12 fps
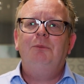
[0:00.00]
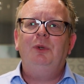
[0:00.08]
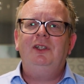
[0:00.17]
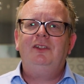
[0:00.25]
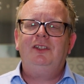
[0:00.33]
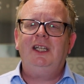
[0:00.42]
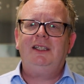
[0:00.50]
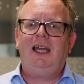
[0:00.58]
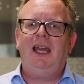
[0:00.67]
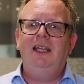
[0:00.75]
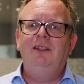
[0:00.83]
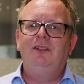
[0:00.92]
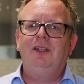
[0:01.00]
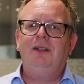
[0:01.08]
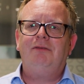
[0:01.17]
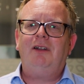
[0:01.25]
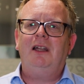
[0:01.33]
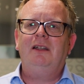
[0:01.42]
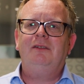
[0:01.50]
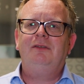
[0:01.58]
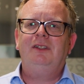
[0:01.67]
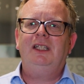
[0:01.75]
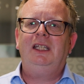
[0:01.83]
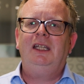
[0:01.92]
We stick that into the front
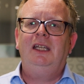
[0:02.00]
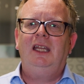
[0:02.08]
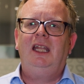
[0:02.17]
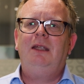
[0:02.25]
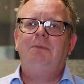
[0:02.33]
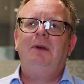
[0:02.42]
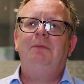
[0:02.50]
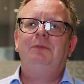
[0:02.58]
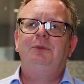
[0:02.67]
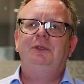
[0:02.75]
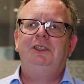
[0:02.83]
of the heat pump,